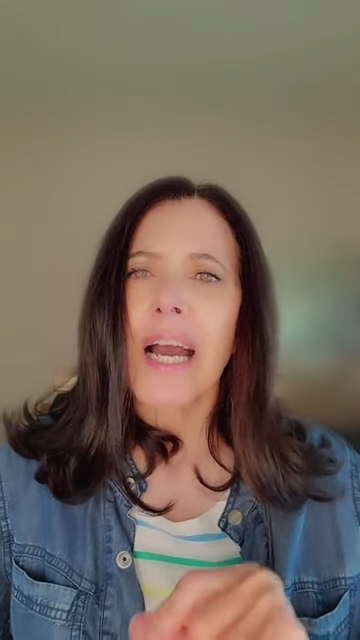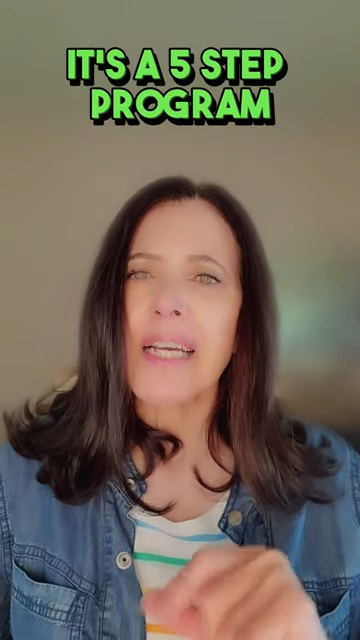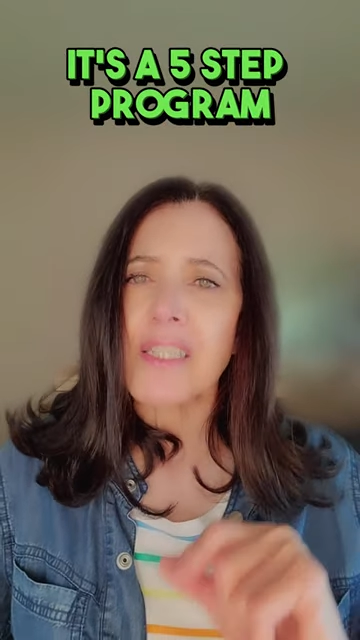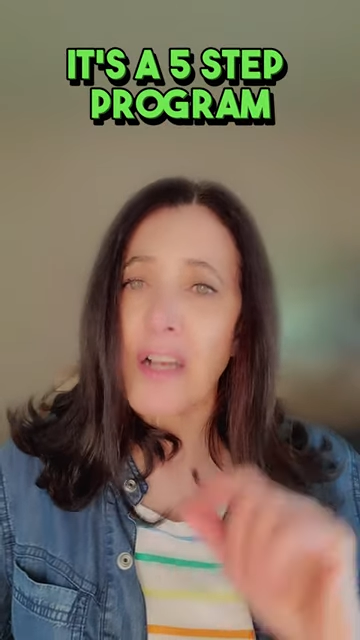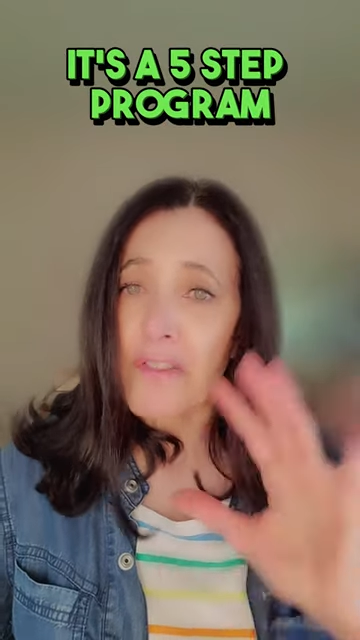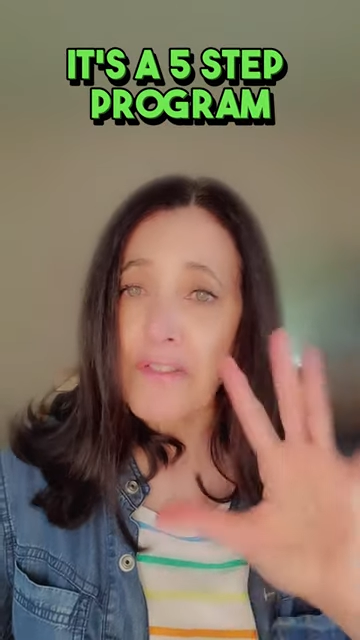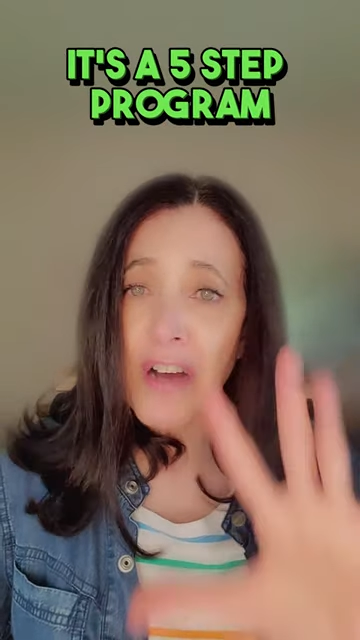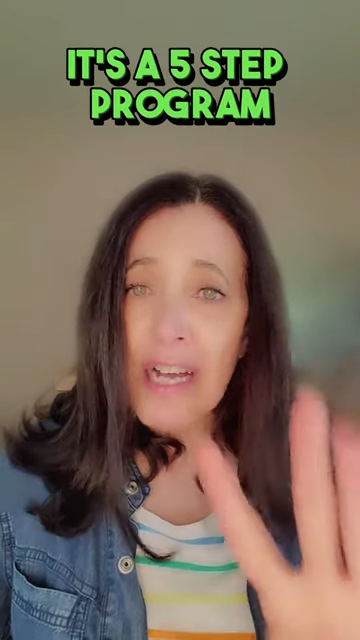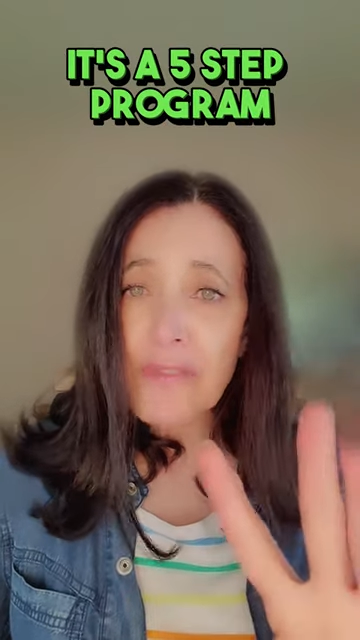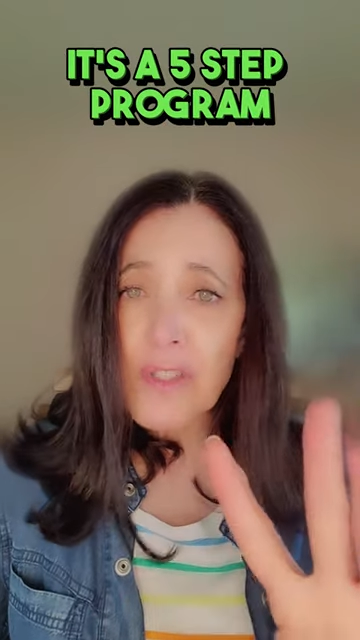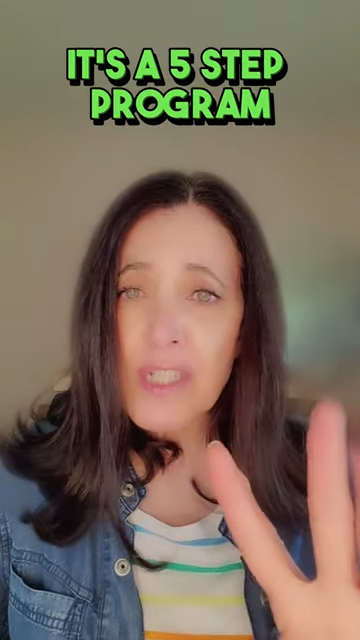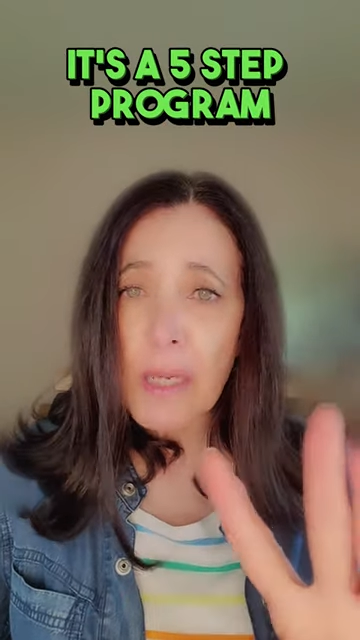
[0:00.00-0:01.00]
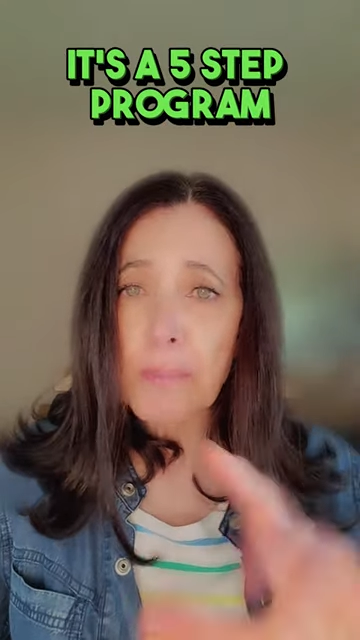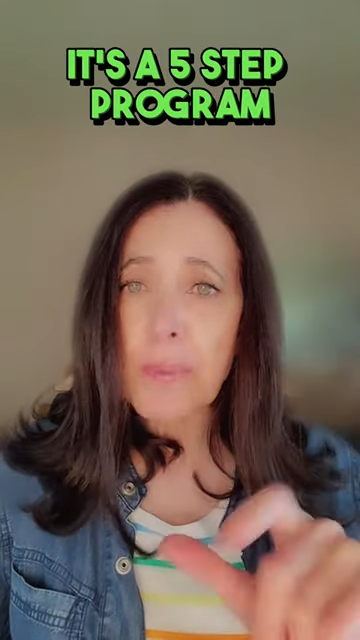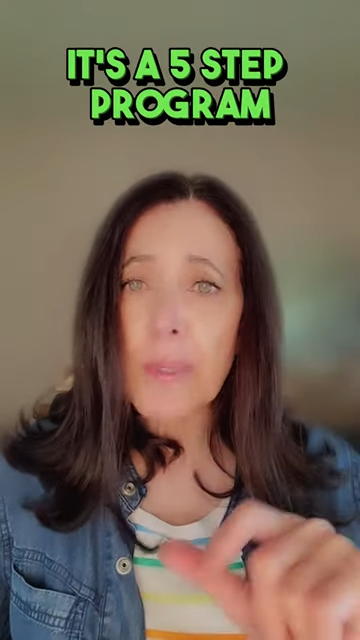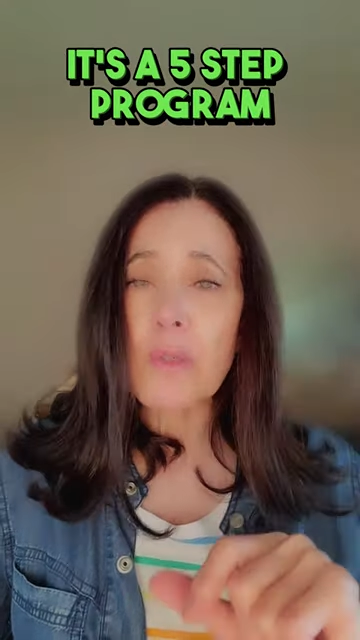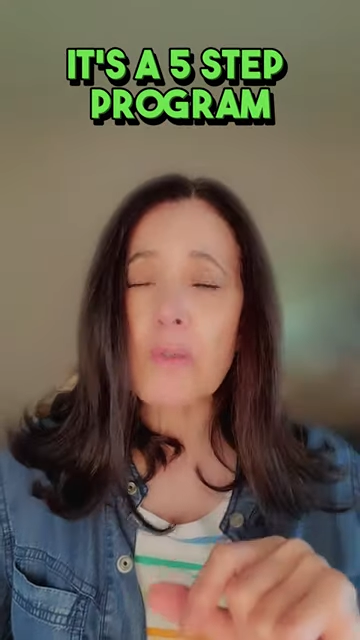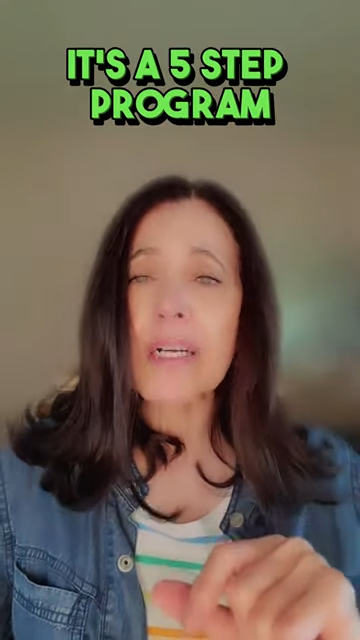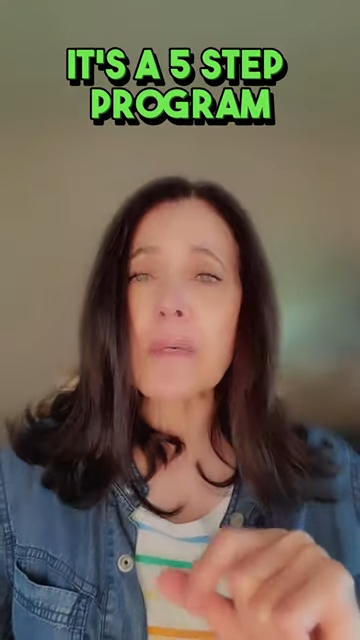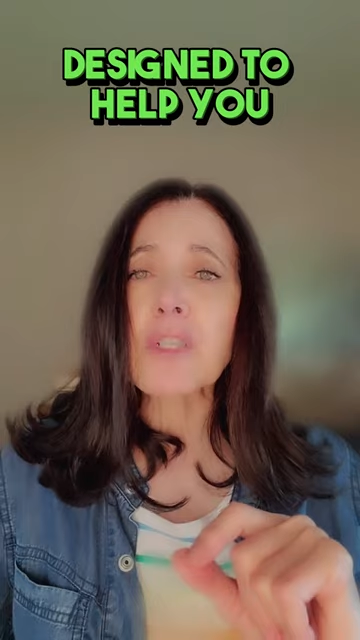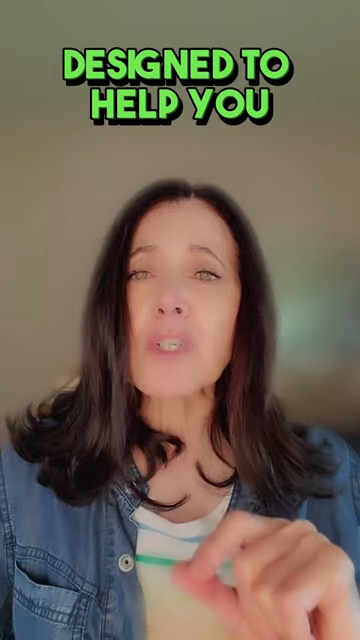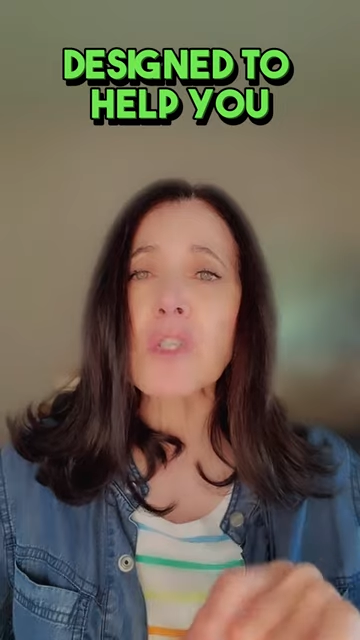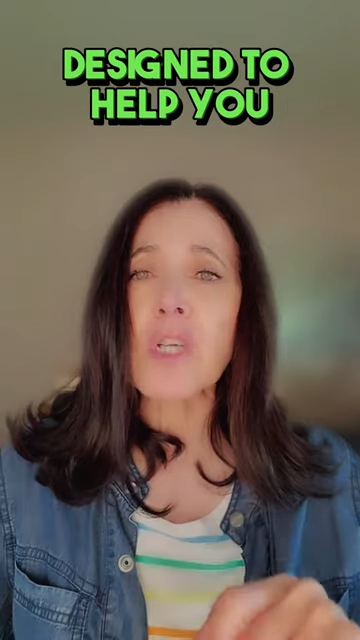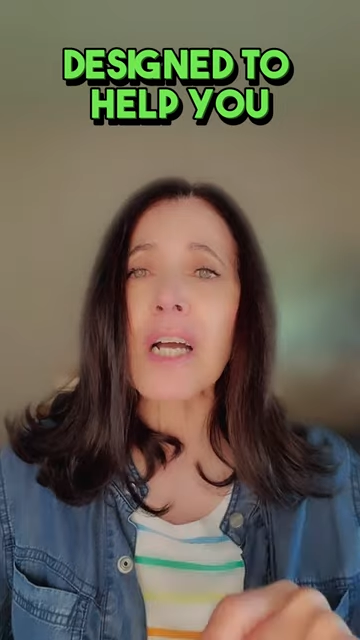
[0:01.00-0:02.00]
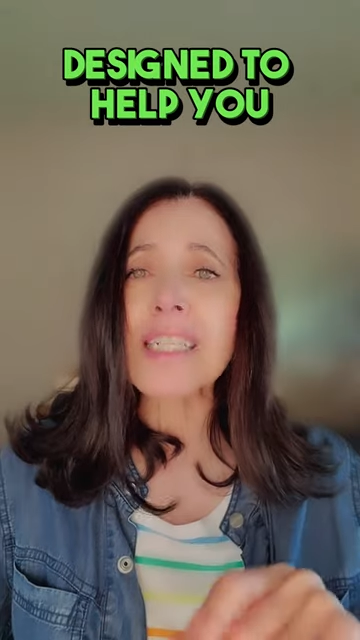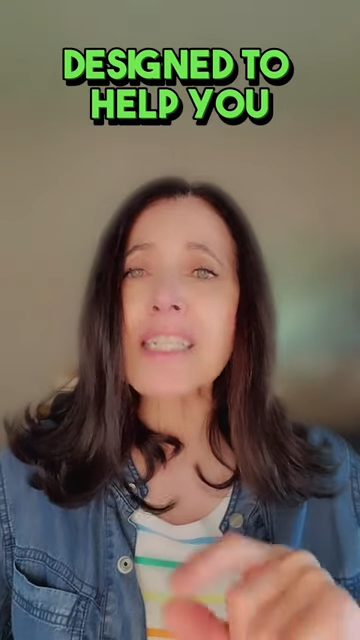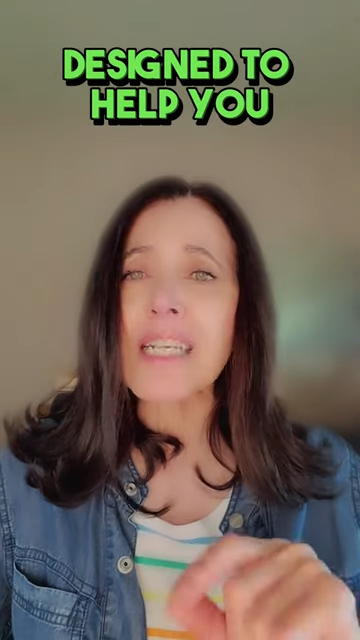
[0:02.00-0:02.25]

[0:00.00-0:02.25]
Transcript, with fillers: It's a five-step program designed